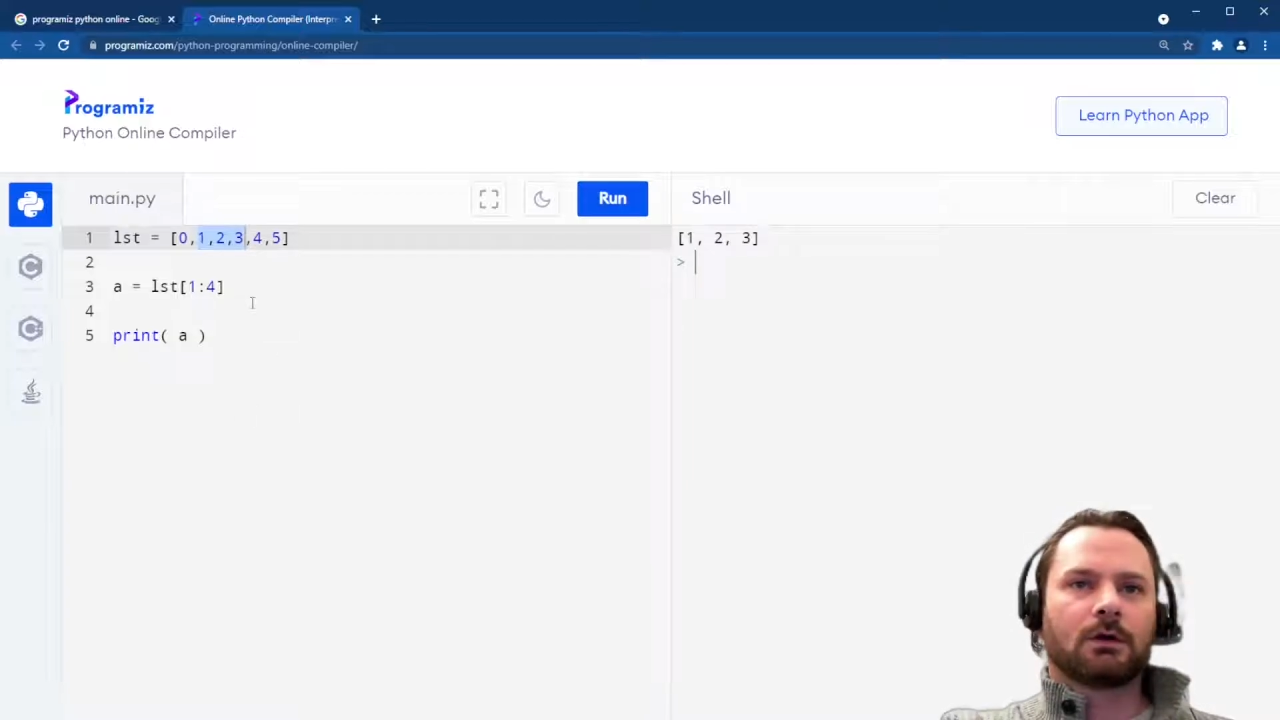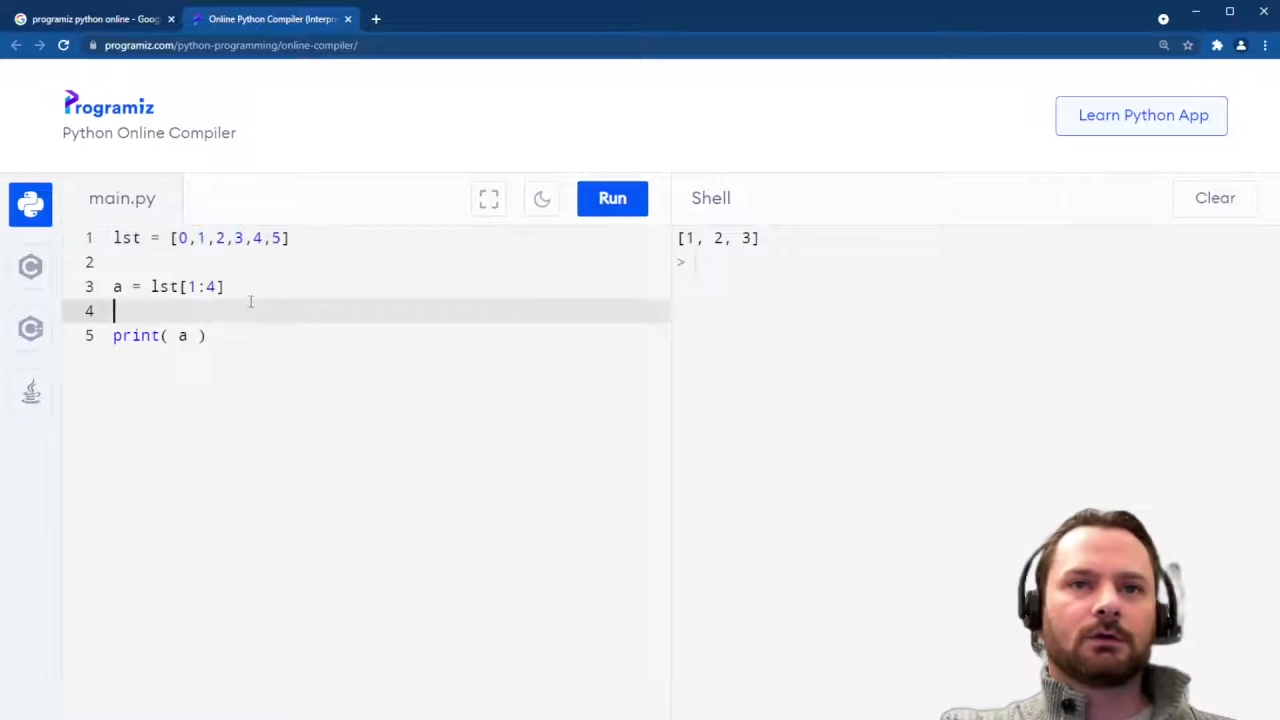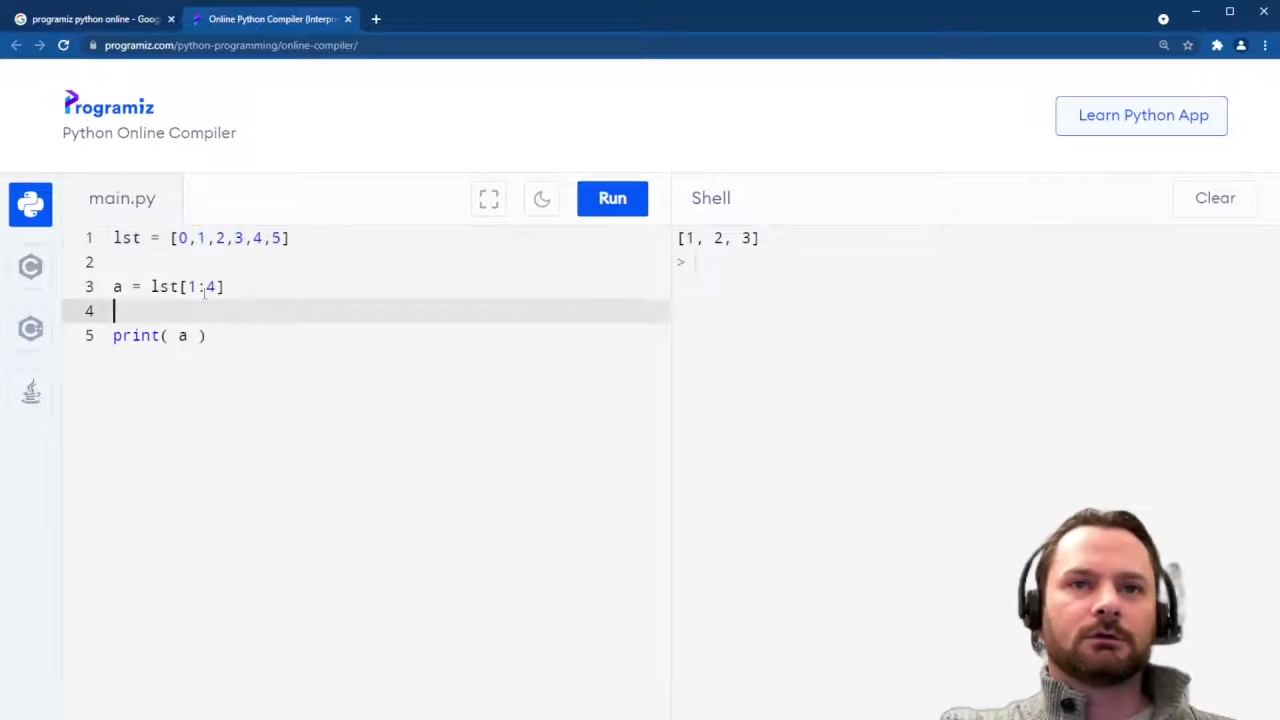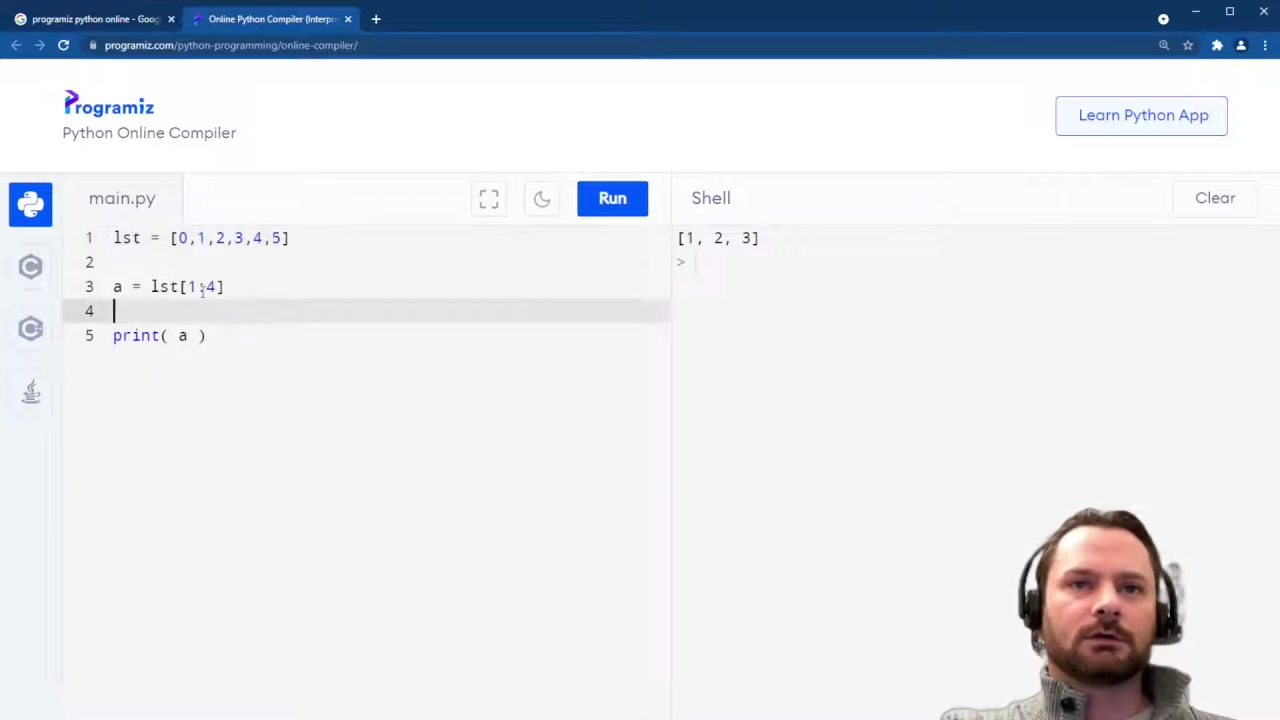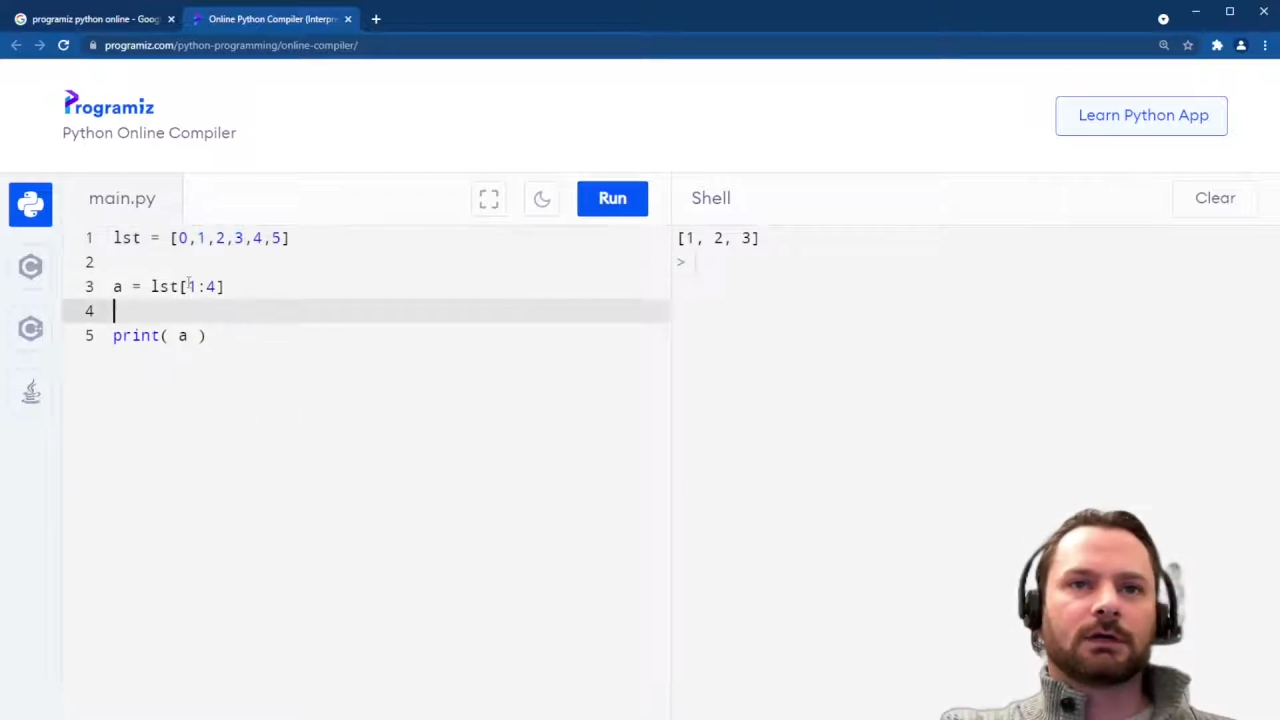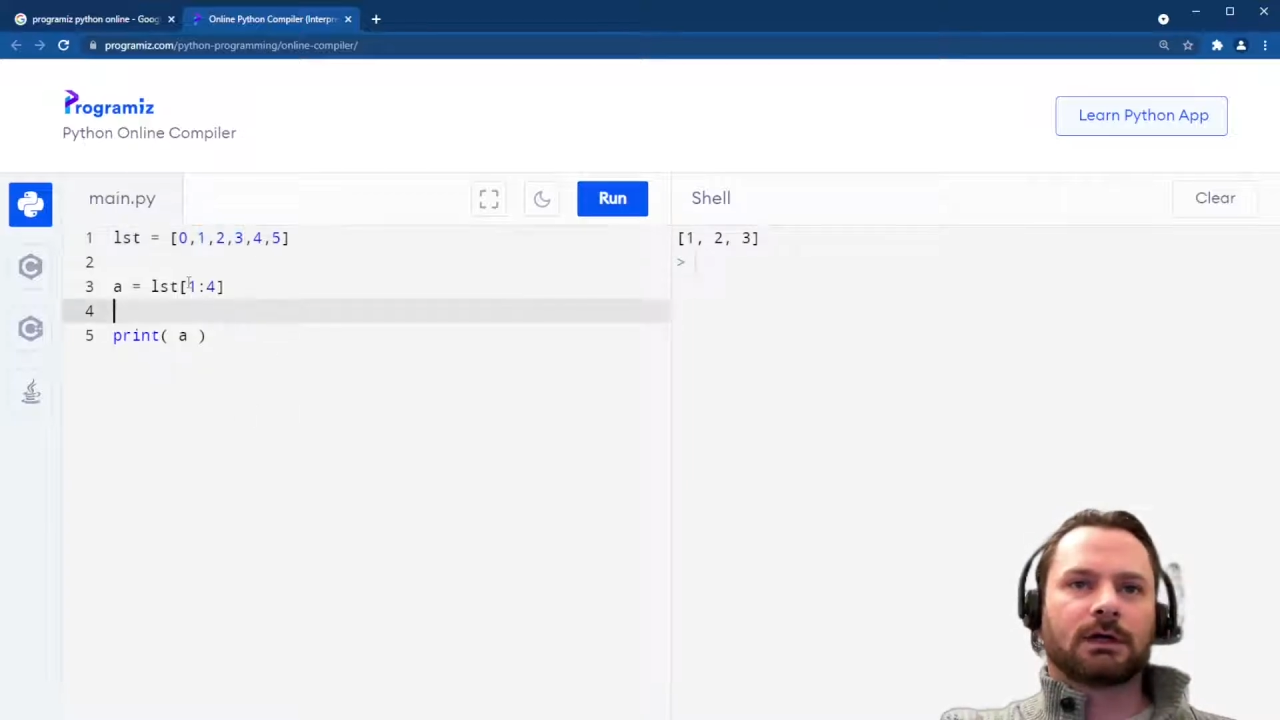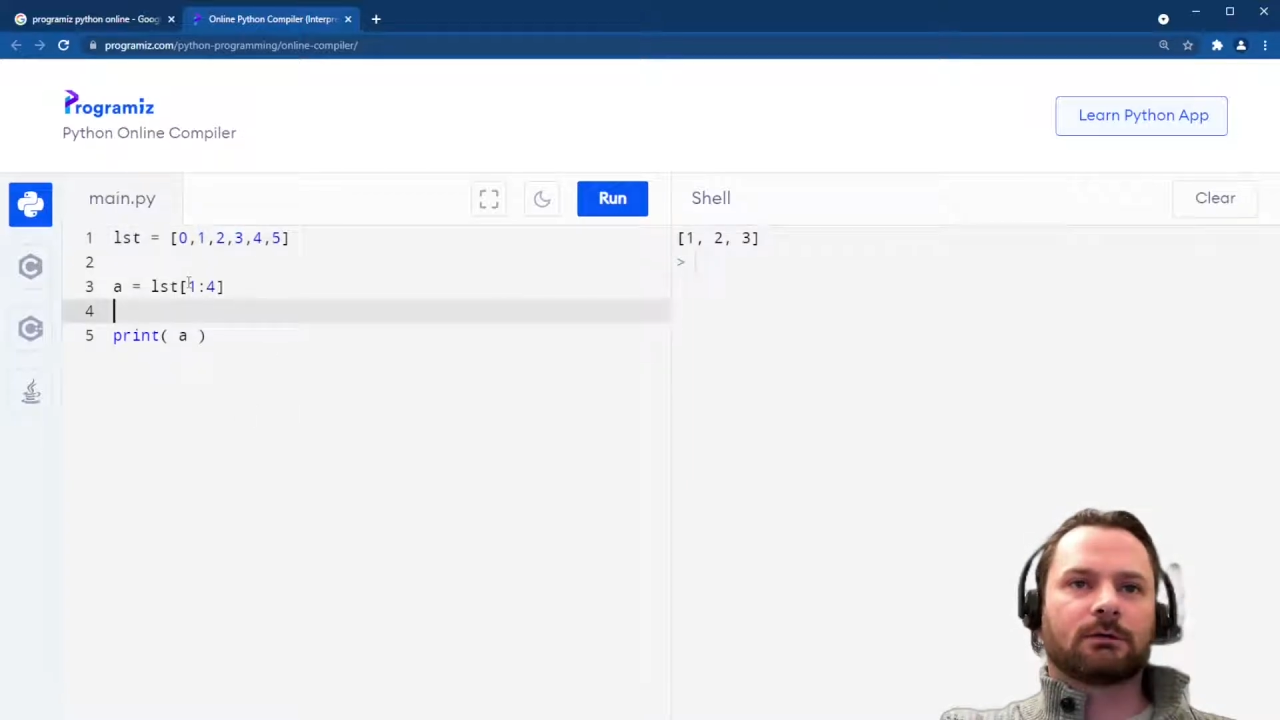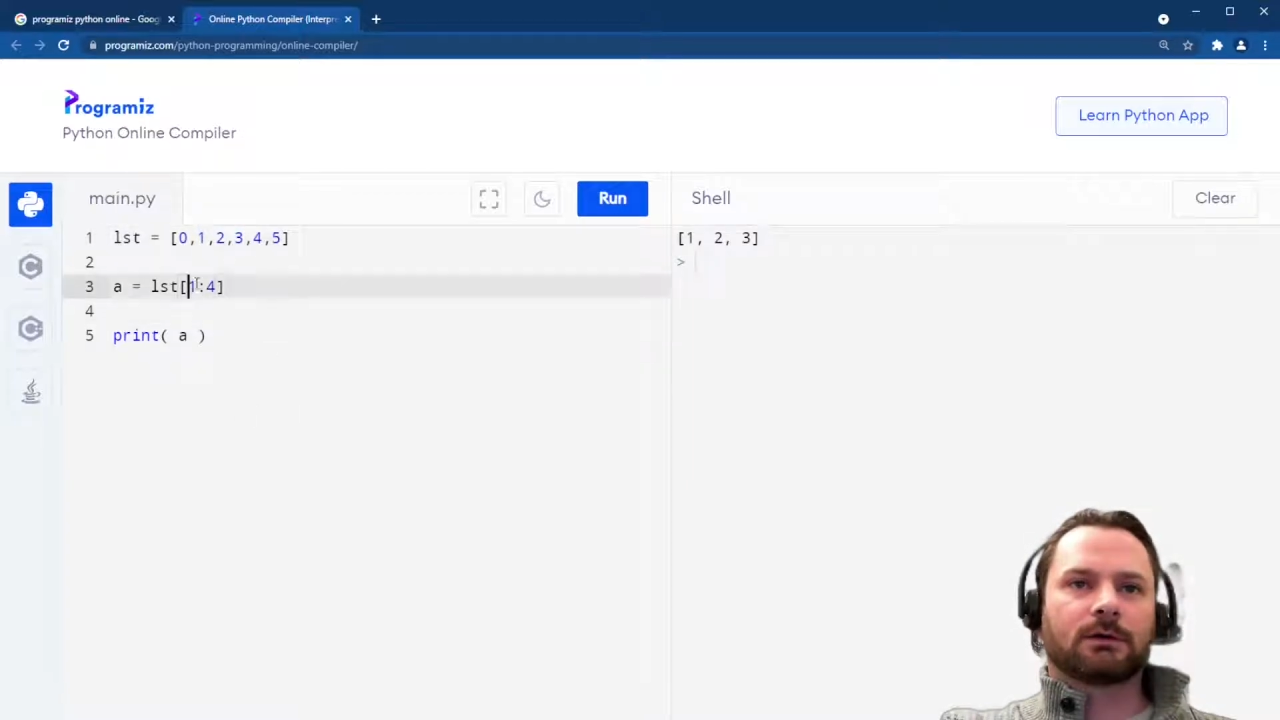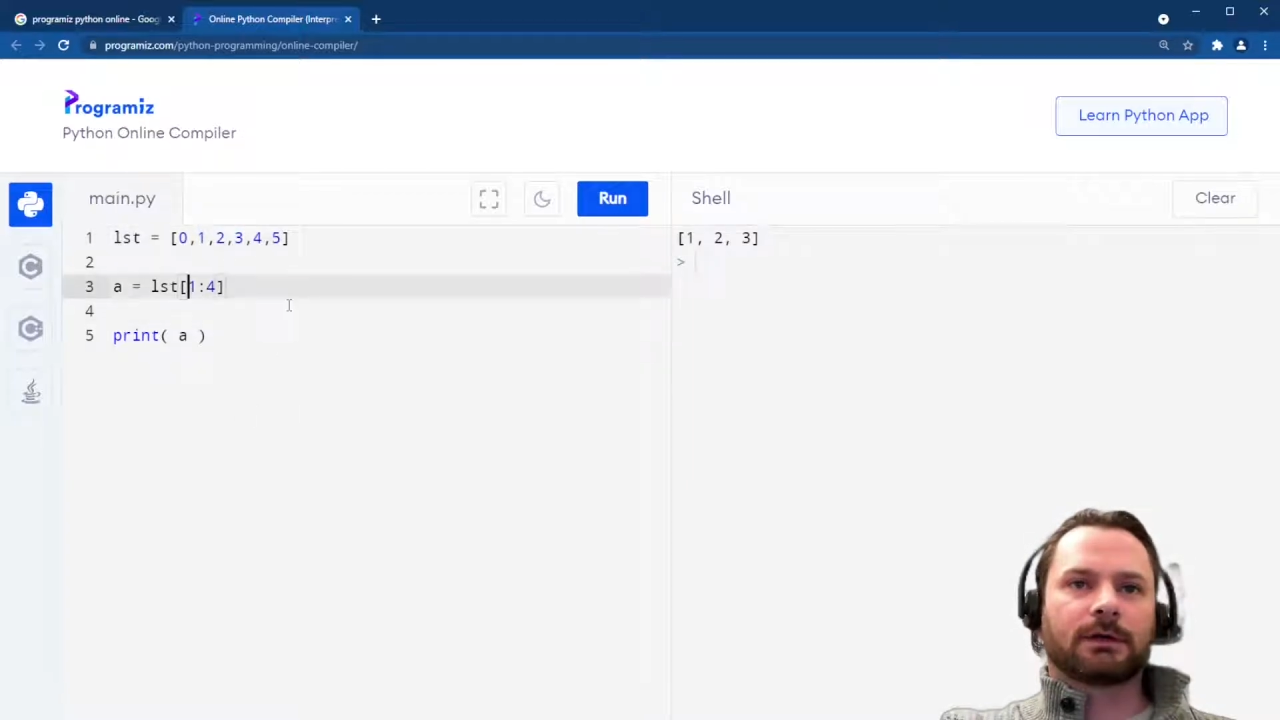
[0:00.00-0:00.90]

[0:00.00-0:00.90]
You can equally